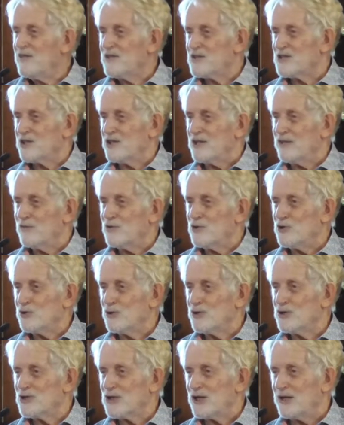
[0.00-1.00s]
the city of
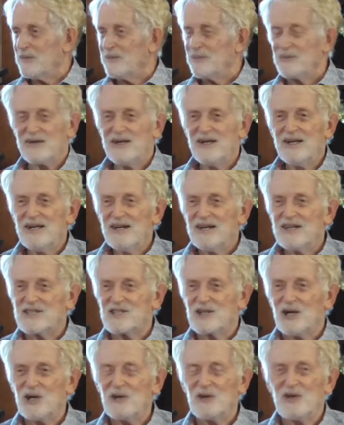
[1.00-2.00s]
Jerusalem And
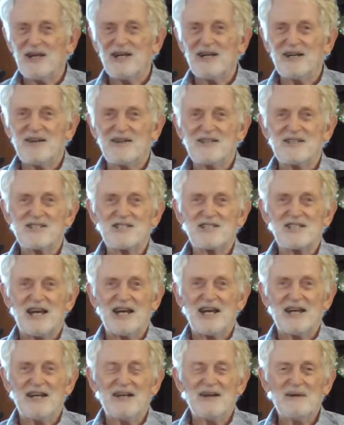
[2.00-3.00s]
so there is
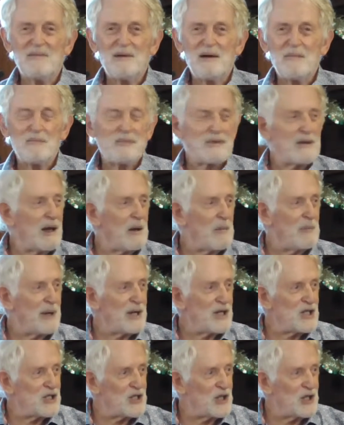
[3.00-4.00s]
a
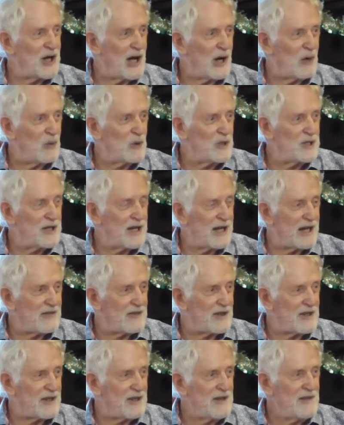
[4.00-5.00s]
picture, a wood
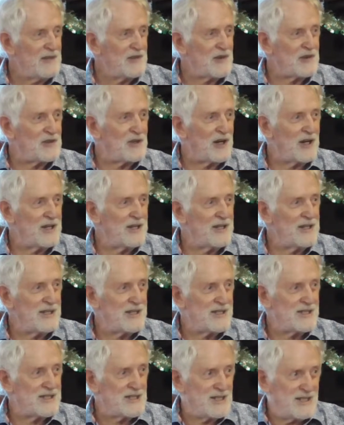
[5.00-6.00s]
carving done
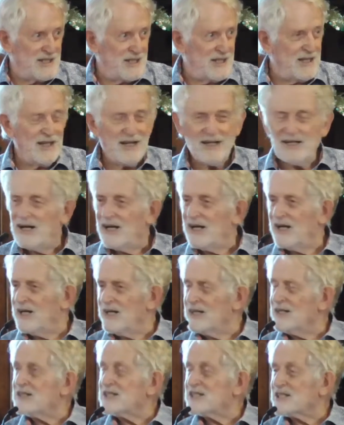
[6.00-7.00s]
in
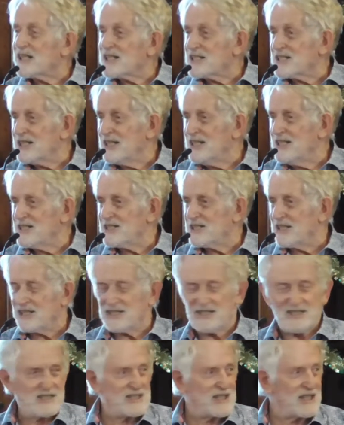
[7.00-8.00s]

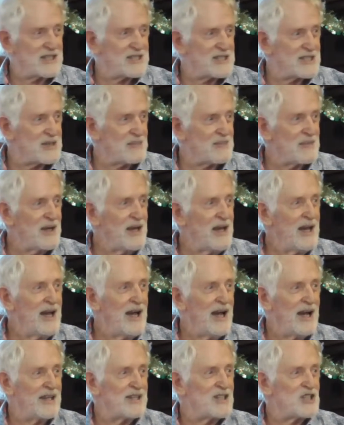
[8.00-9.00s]
1666,
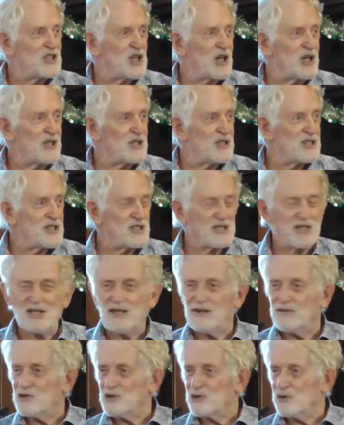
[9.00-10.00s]
and it shows the
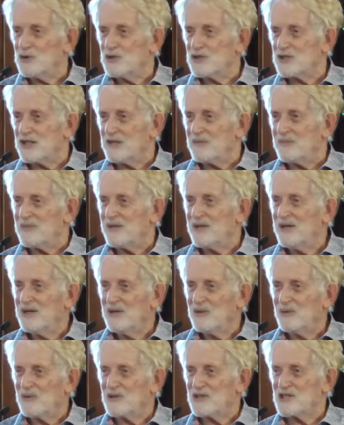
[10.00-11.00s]
city of Jerusalem
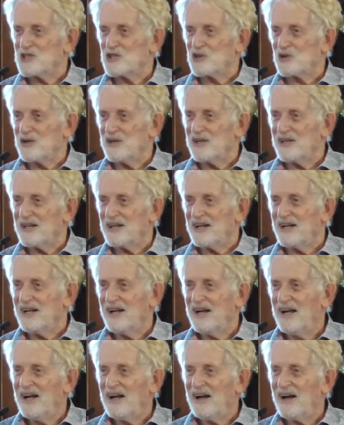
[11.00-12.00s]
with this threatening
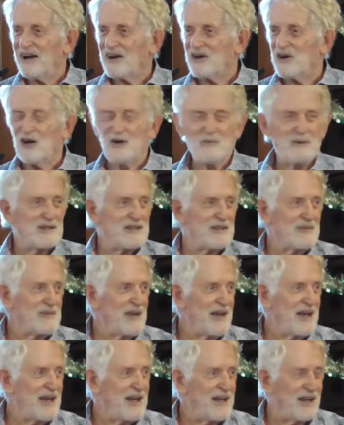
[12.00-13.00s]
comet
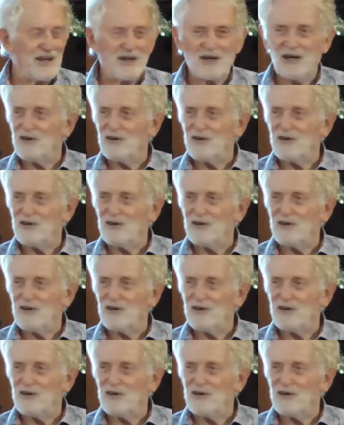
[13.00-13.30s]
hanging